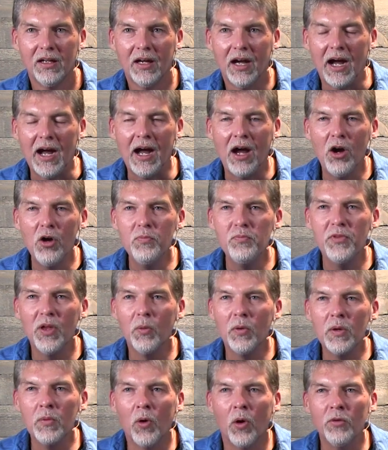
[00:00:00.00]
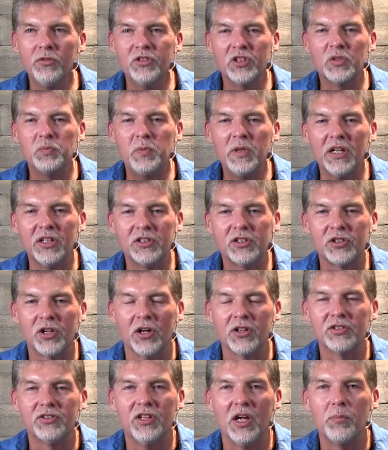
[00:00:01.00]
I hope that we won't just be a
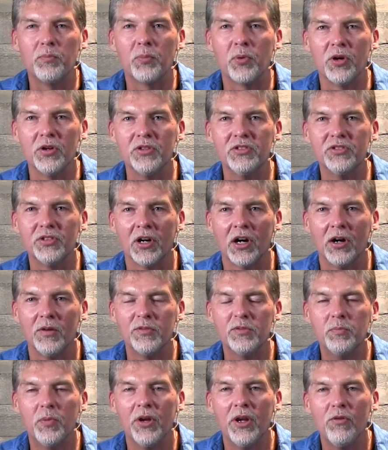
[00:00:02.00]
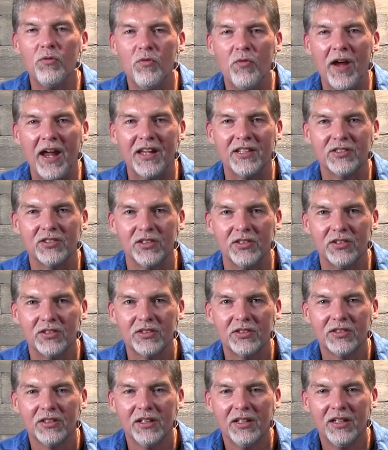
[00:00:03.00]
church that preserves but
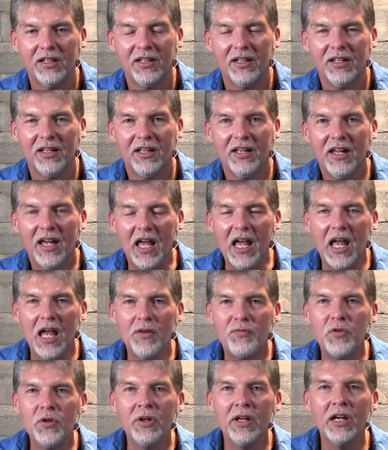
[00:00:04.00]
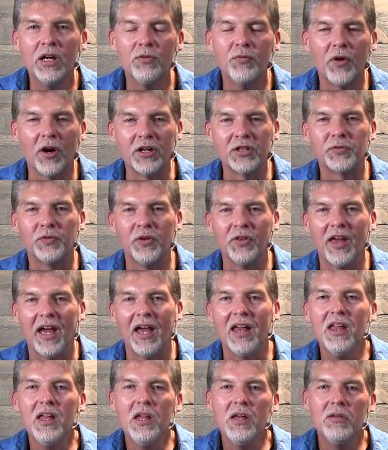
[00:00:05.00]
advances. If you need a verse for
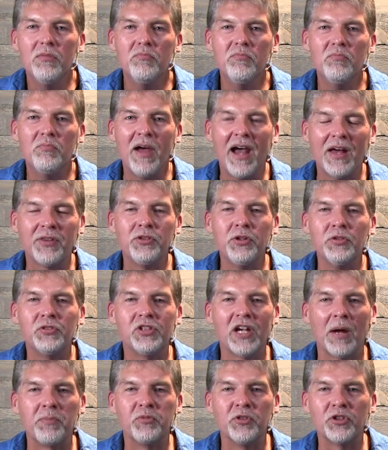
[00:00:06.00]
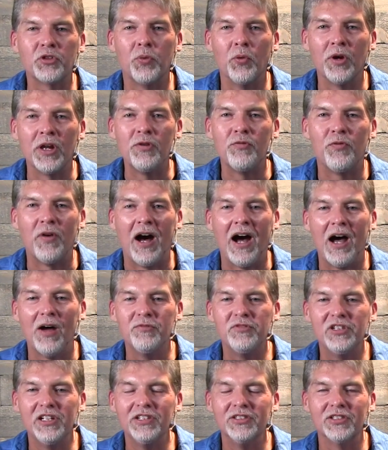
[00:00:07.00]
that, Matthew chapter
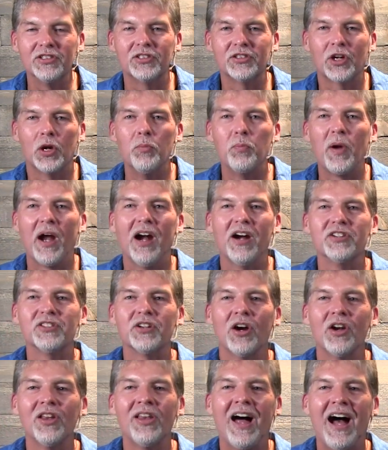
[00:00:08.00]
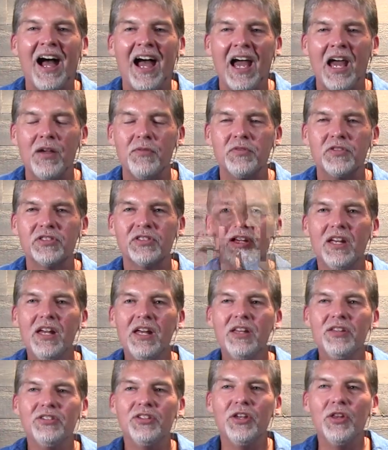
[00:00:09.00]
25, Jesus compares our lives
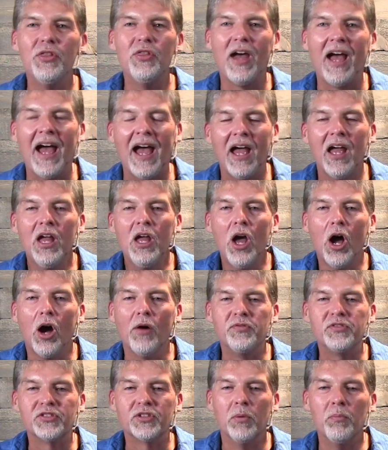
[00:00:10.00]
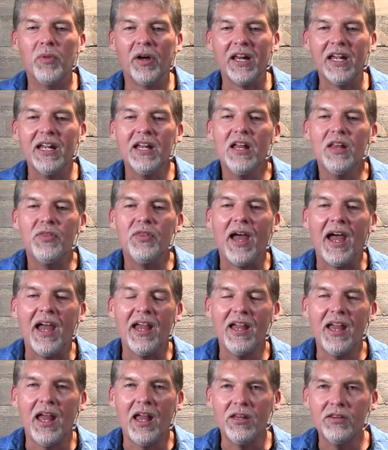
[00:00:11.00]
to that of somebody
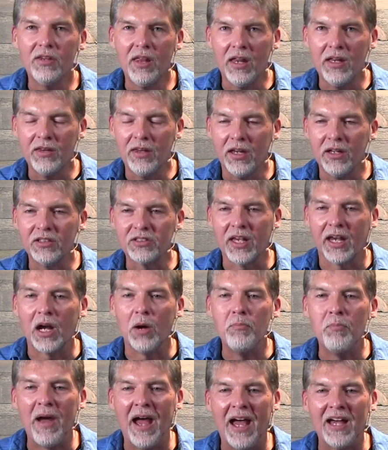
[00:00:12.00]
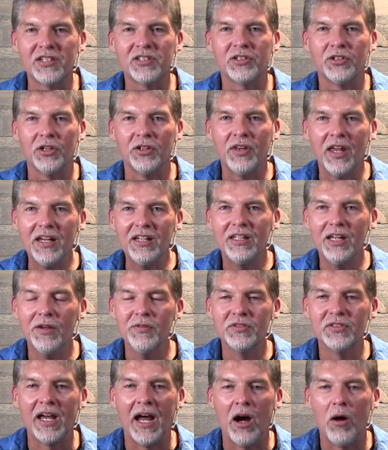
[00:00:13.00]
that, that, that's like a master that
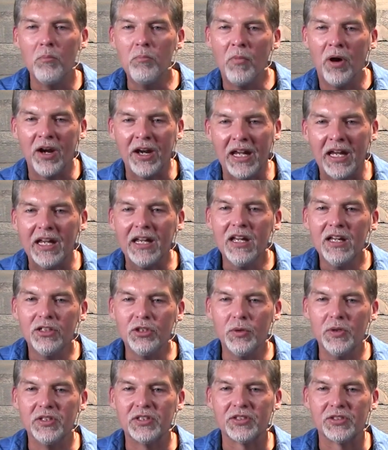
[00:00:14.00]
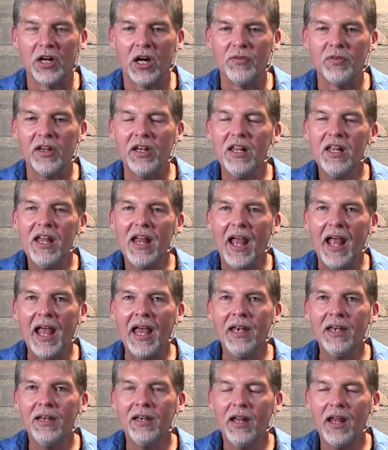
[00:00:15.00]
gives out money to his servant,
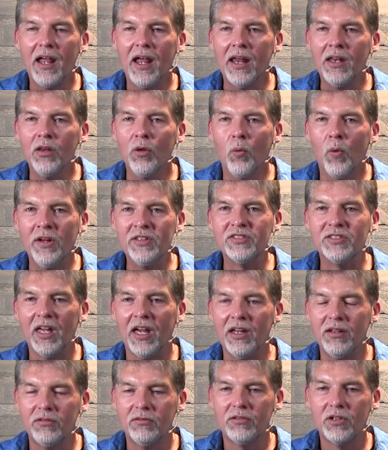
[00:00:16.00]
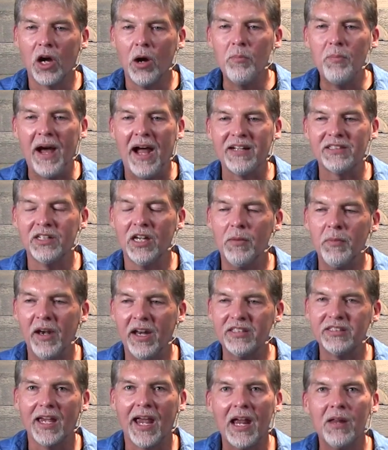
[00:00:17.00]
and, and the ones that come back to him and they
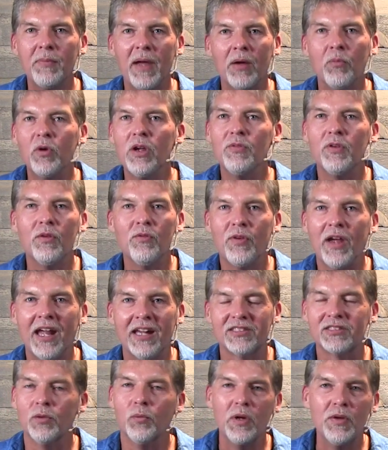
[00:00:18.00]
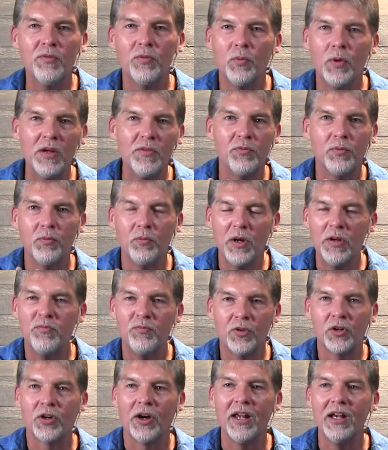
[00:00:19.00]
say, hey, man, we've advanced and we've, we've,
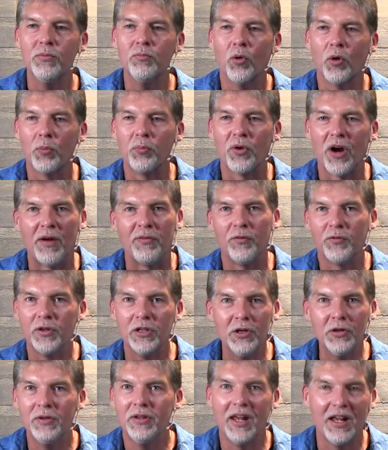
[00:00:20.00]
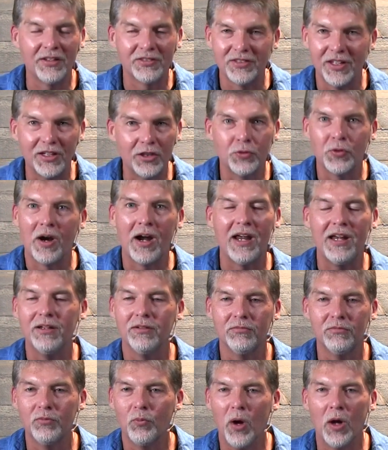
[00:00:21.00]
we've created more profit for you. And they say, great,
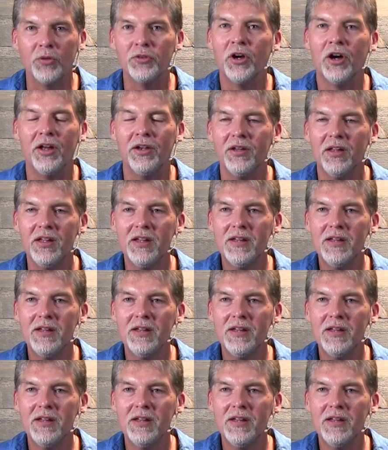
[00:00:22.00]
well done.